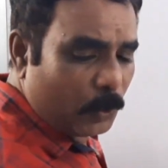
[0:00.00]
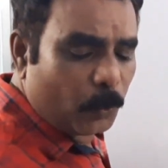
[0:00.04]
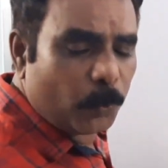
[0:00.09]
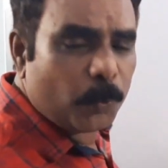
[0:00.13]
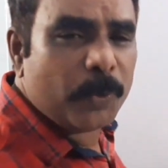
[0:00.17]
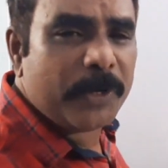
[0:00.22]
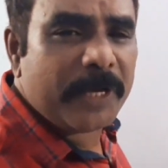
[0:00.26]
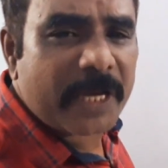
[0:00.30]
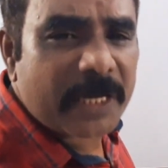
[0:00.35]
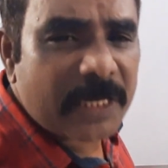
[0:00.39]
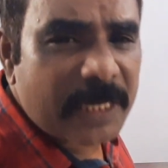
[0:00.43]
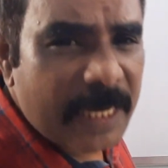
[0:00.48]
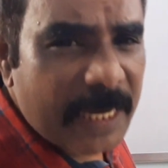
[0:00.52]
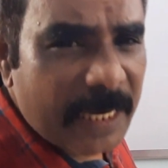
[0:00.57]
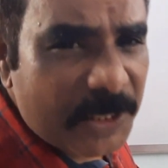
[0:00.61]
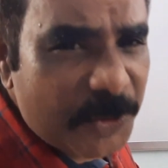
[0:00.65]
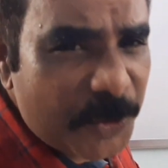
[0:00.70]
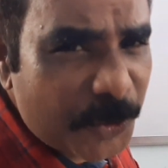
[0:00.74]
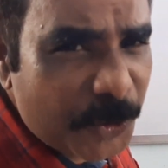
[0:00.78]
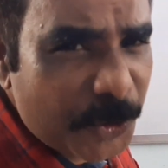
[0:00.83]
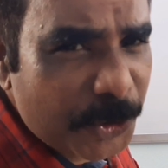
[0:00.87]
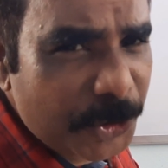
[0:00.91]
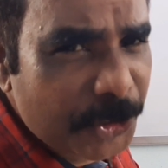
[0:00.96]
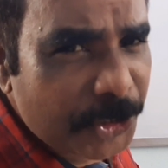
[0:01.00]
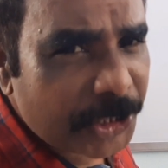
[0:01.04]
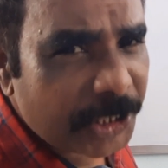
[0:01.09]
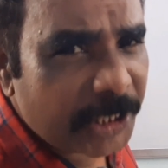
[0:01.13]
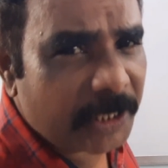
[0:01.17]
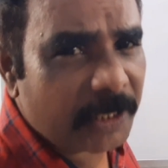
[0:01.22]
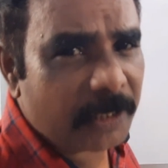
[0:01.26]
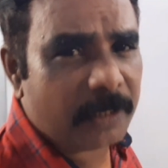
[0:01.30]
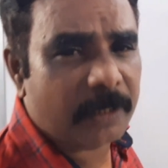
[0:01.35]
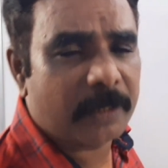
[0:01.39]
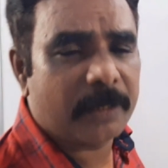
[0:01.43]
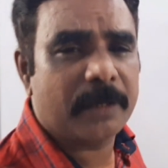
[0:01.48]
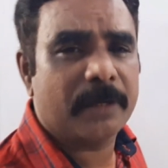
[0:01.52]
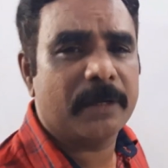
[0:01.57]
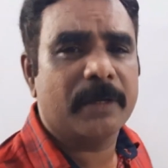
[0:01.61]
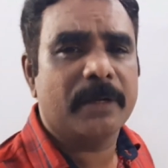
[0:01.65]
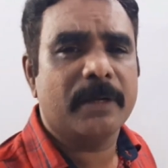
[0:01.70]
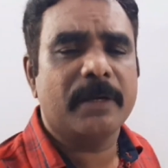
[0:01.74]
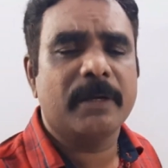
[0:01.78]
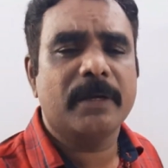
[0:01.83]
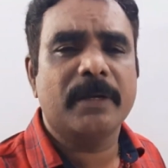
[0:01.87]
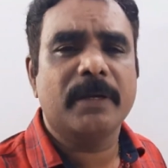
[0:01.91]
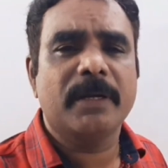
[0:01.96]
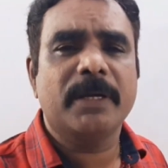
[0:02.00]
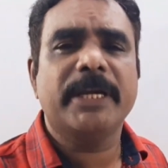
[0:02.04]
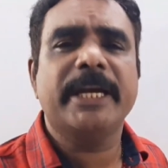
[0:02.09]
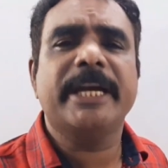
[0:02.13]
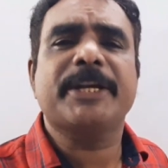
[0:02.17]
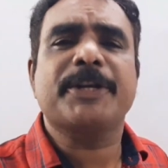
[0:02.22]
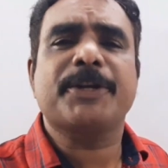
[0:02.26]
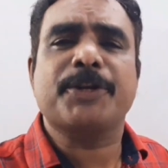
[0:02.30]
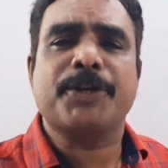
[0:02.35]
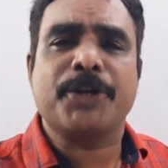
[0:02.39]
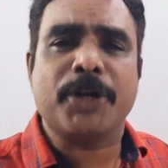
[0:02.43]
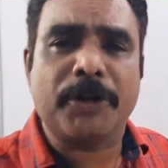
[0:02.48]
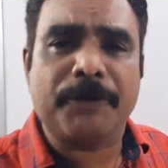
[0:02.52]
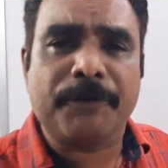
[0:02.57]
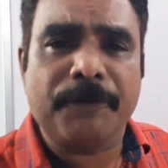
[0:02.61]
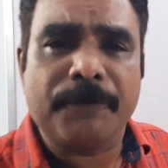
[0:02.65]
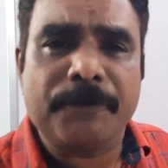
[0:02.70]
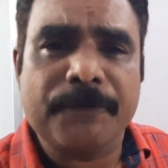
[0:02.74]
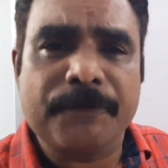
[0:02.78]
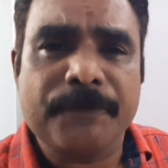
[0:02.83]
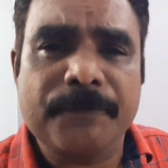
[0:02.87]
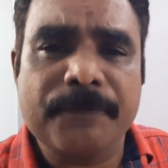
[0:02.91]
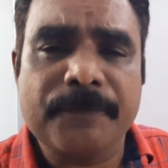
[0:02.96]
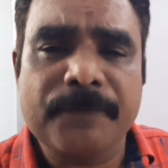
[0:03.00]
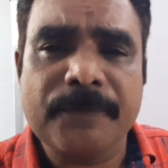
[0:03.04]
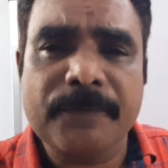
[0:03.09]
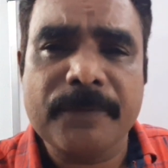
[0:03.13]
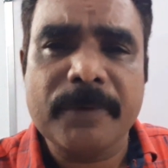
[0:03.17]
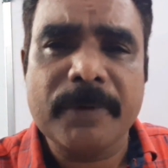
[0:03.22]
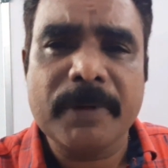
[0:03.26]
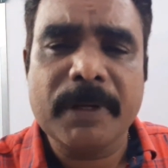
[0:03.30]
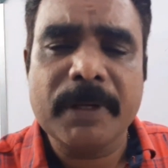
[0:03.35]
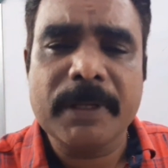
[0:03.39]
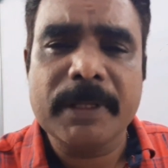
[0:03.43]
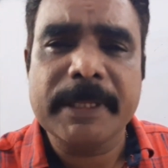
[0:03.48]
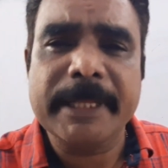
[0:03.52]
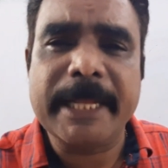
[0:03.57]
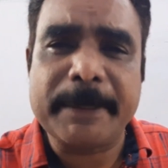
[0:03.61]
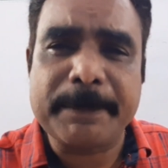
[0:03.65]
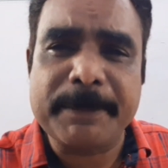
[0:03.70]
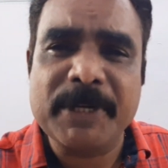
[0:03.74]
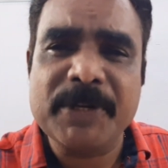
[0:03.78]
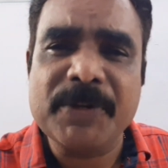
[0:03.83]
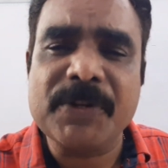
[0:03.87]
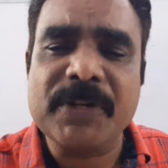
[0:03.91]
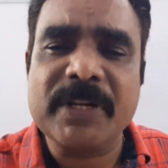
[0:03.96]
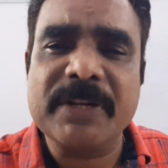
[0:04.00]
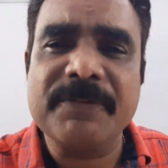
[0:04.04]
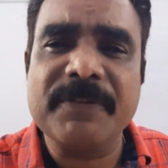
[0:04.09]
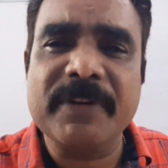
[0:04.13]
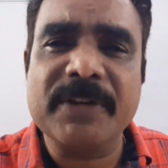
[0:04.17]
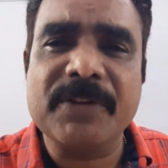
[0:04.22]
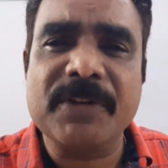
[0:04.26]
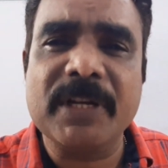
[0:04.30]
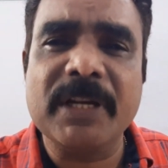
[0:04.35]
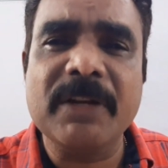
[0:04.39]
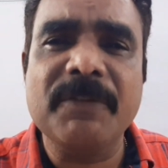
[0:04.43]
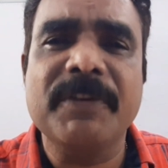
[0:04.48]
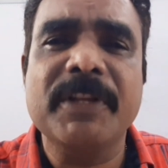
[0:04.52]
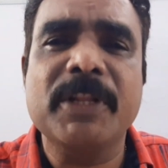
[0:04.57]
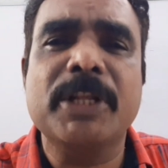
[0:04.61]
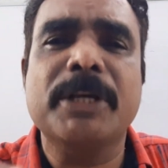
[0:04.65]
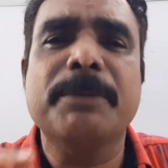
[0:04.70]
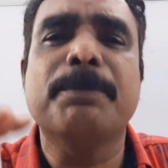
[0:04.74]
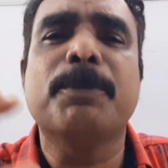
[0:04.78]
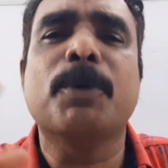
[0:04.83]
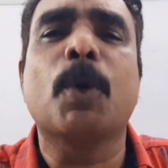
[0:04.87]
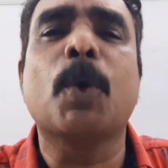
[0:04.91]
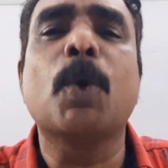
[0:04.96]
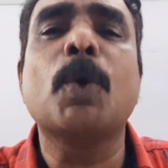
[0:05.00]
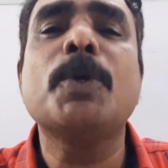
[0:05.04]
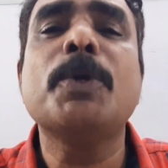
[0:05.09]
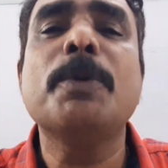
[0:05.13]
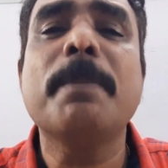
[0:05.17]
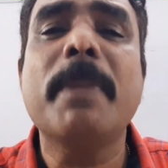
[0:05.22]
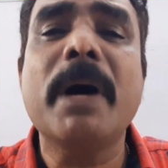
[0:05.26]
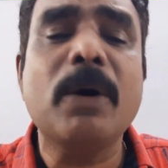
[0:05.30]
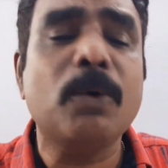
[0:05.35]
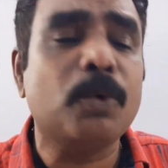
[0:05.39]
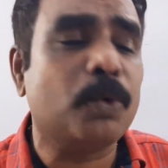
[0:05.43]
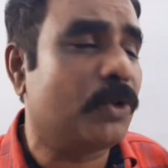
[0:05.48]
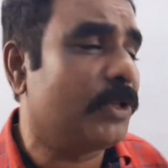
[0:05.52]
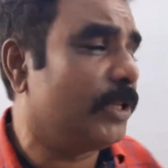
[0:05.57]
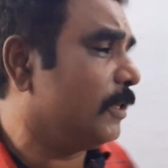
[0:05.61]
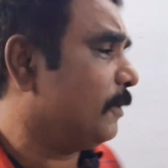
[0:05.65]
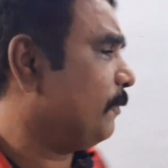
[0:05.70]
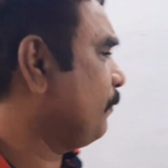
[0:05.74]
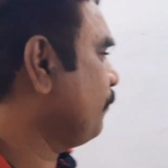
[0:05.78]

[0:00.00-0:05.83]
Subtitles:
we are considering a trough, that means a vessel with a broad mouth.